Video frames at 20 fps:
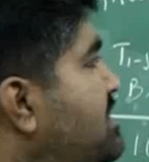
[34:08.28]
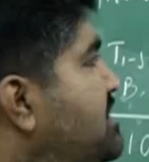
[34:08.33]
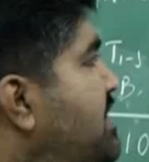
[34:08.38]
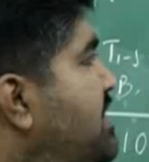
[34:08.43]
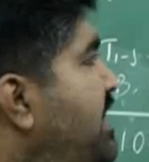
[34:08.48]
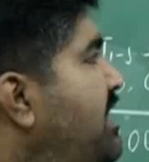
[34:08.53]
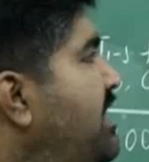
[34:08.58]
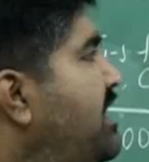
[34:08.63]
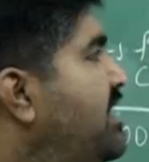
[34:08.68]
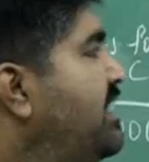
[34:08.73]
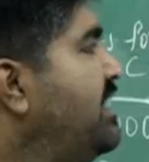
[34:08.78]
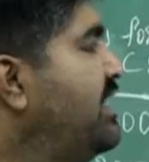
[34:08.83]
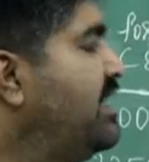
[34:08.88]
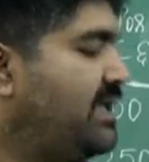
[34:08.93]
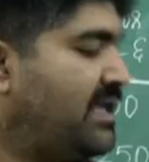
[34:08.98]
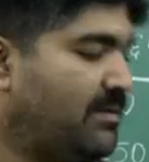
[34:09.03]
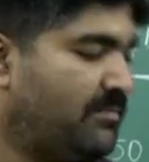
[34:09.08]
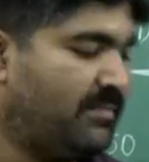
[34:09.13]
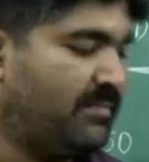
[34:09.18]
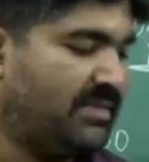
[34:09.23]

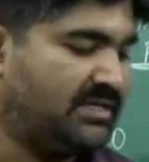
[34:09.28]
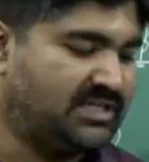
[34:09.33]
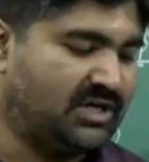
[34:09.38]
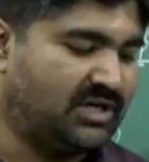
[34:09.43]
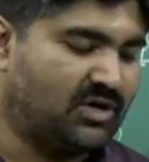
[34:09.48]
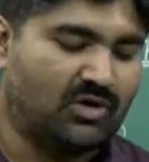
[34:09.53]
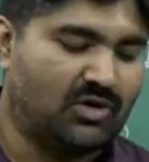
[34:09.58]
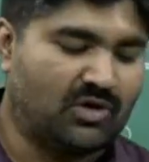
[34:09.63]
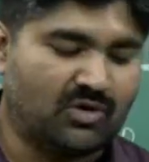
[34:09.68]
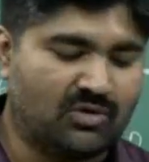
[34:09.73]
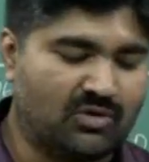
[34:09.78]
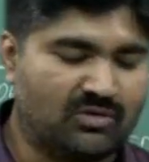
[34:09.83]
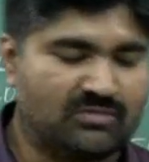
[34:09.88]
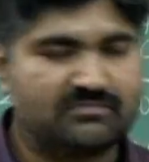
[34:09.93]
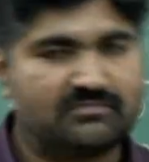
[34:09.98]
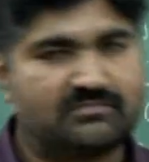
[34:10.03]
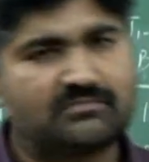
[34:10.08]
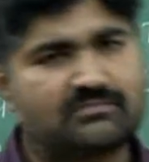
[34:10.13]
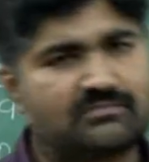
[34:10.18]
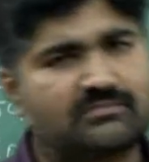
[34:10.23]
AJM is equal
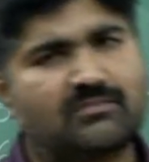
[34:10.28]
to